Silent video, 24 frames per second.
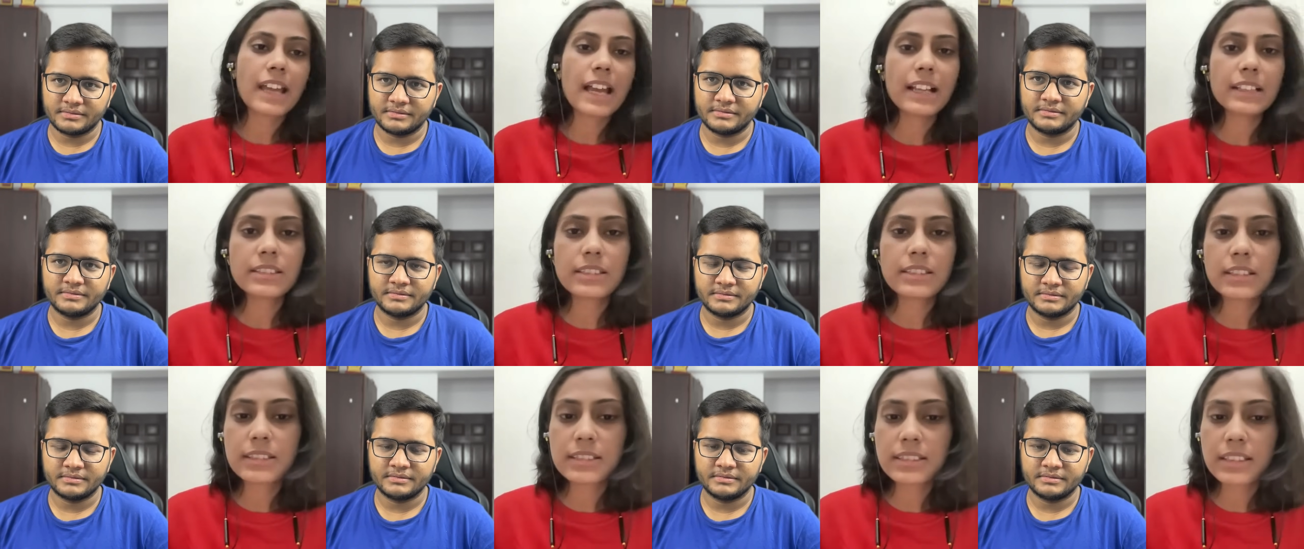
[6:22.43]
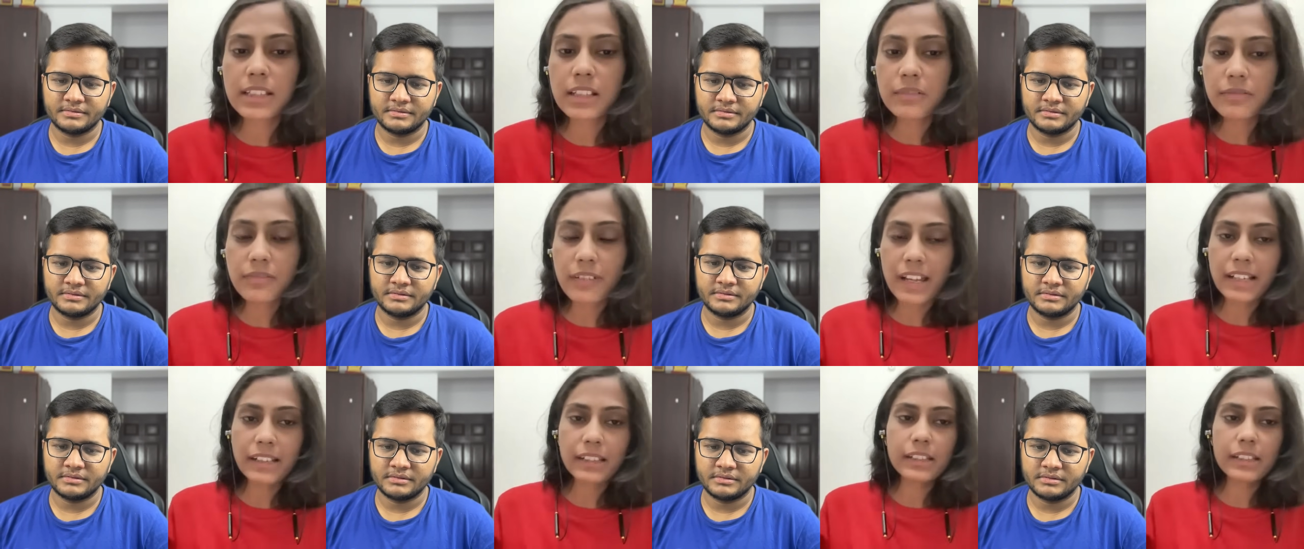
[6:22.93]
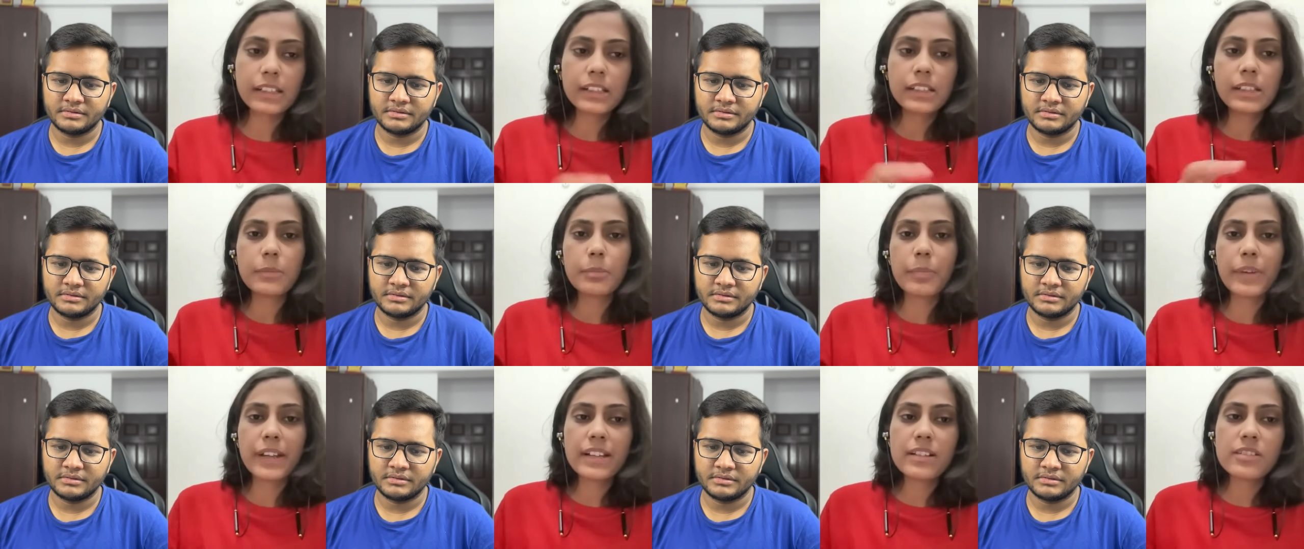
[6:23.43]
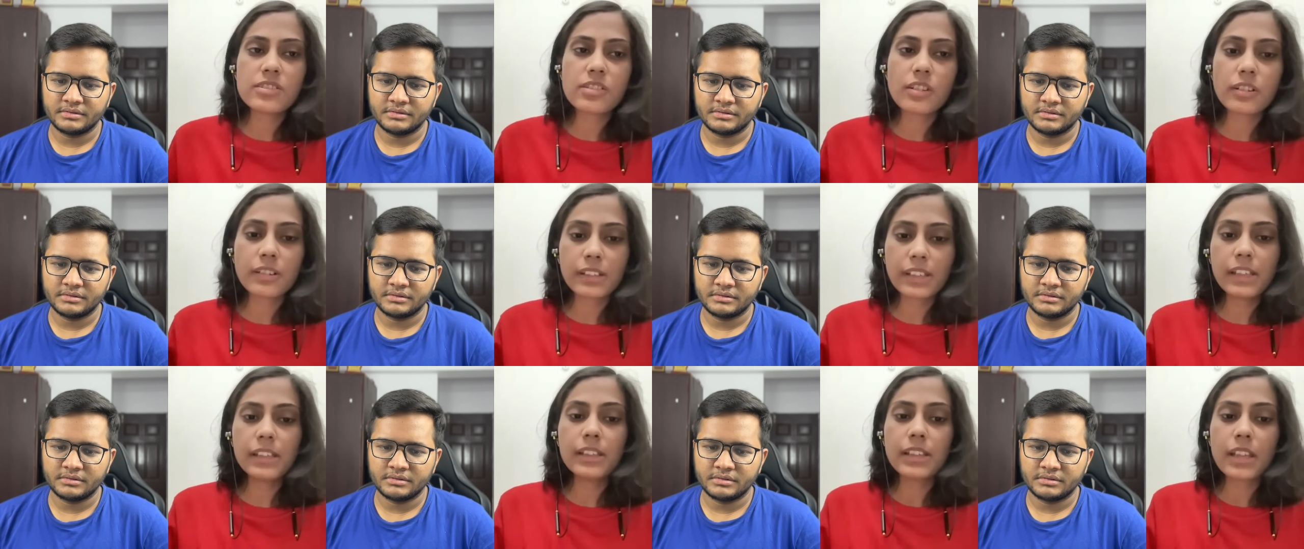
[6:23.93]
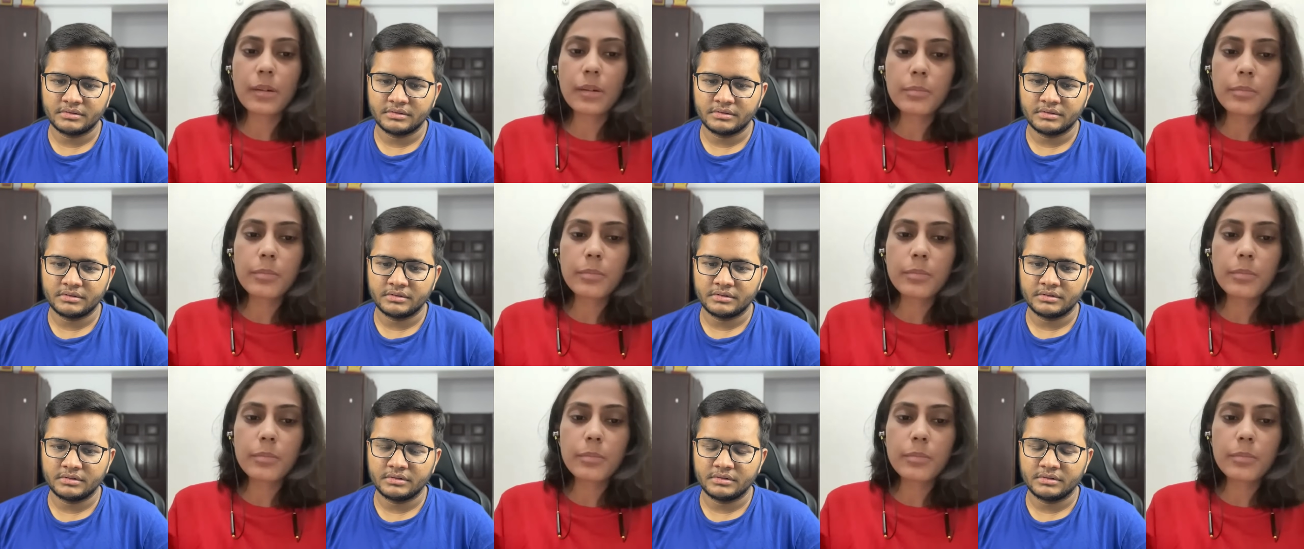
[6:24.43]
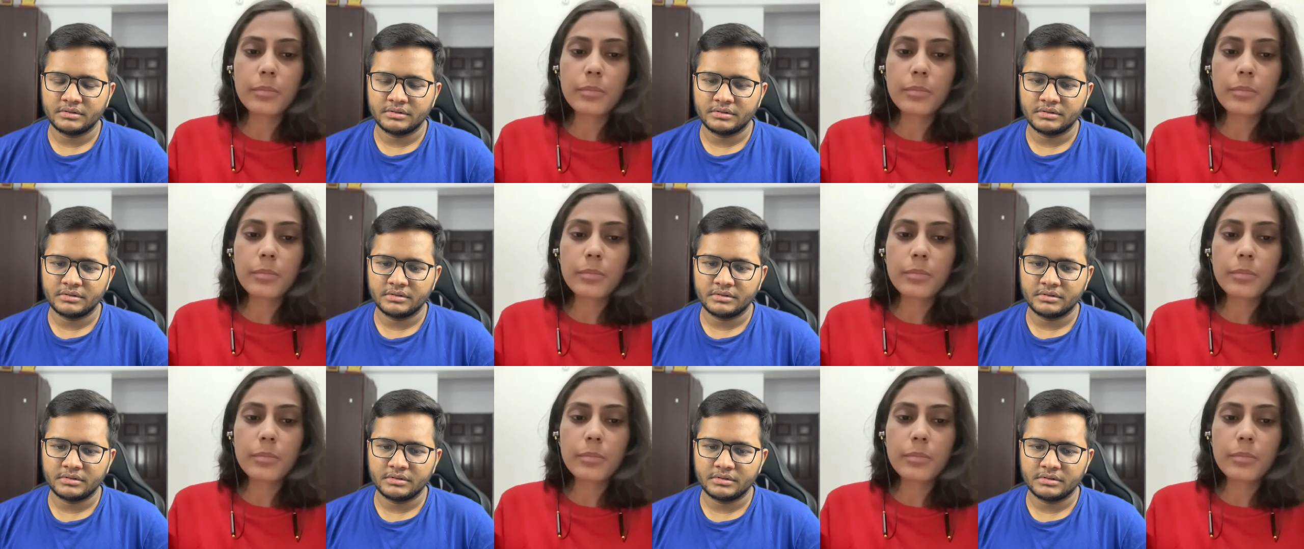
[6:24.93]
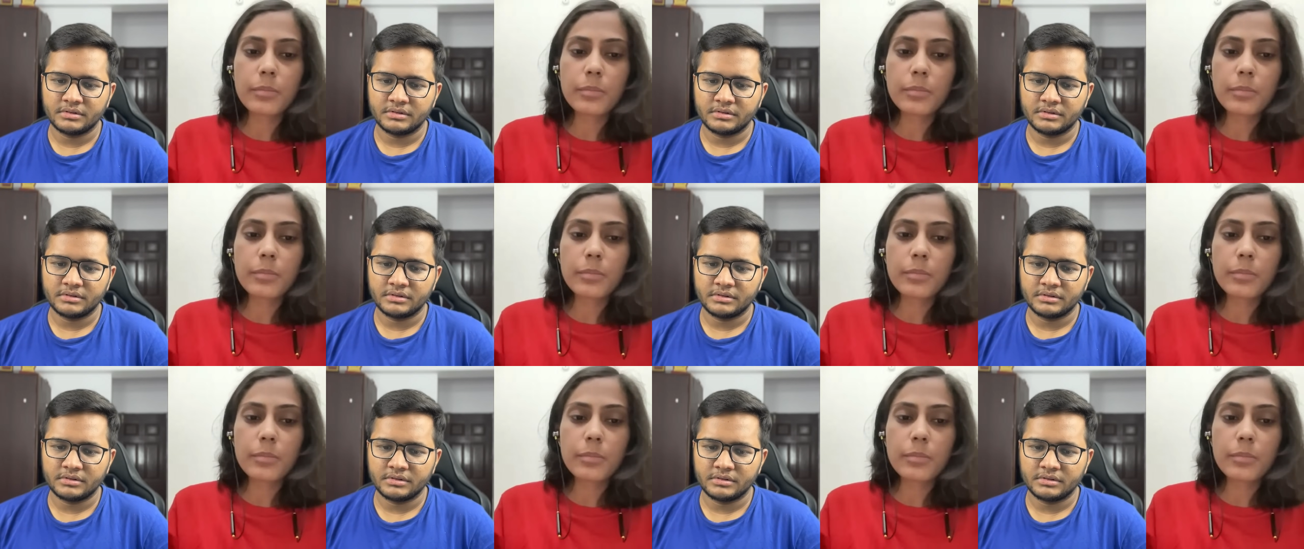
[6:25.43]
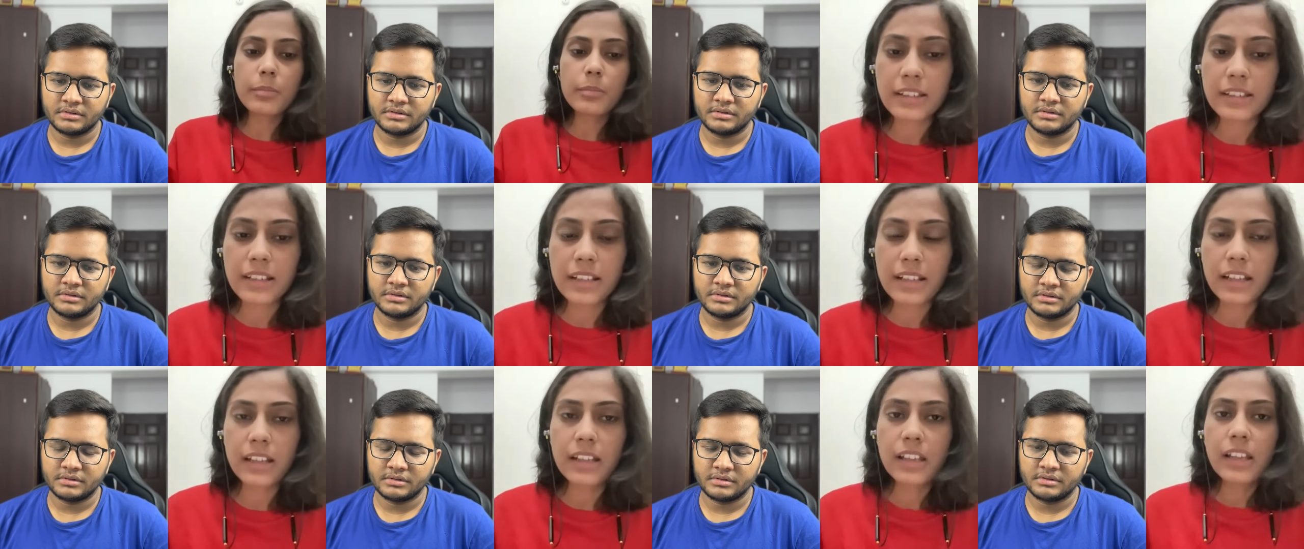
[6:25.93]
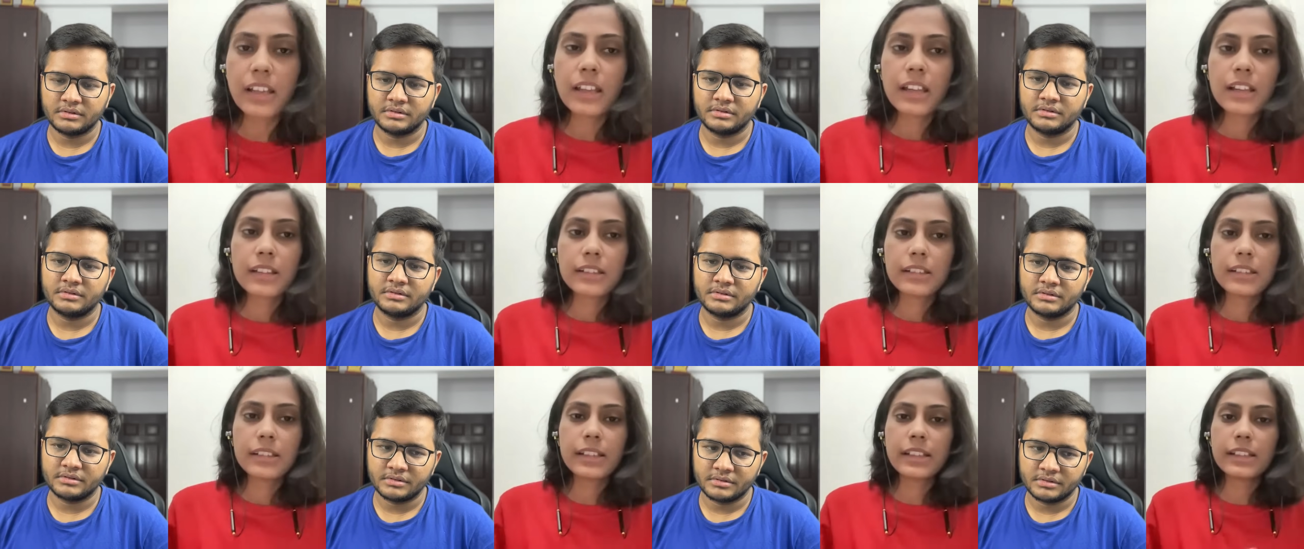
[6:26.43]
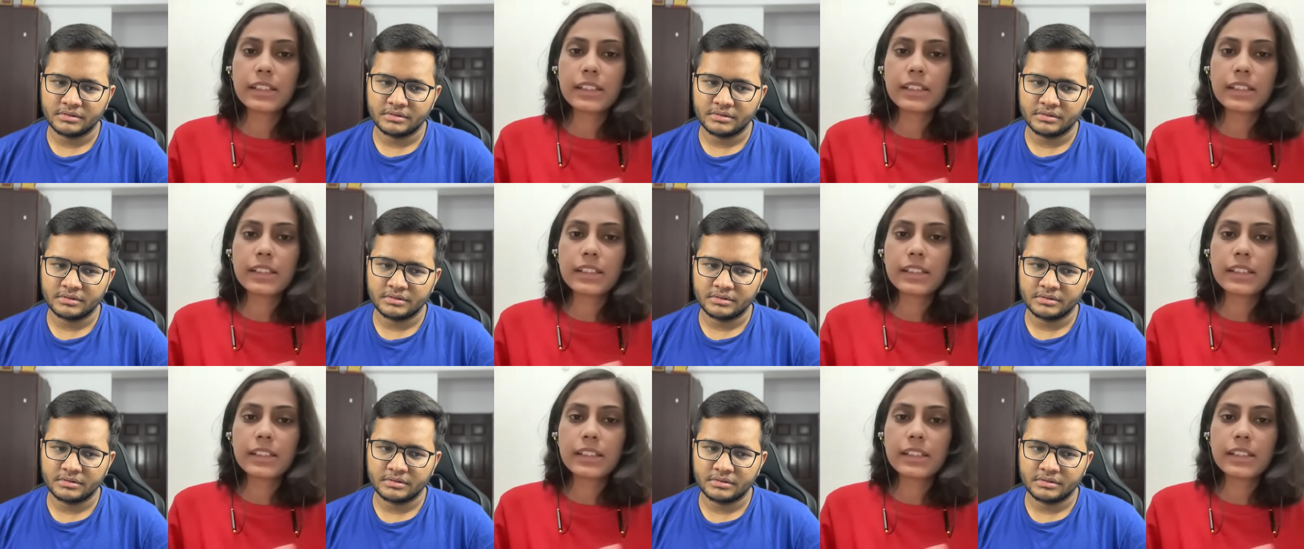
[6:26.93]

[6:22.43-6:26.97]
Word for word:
Speaker 1: tax itself and it depends on the number of days you are staying in canada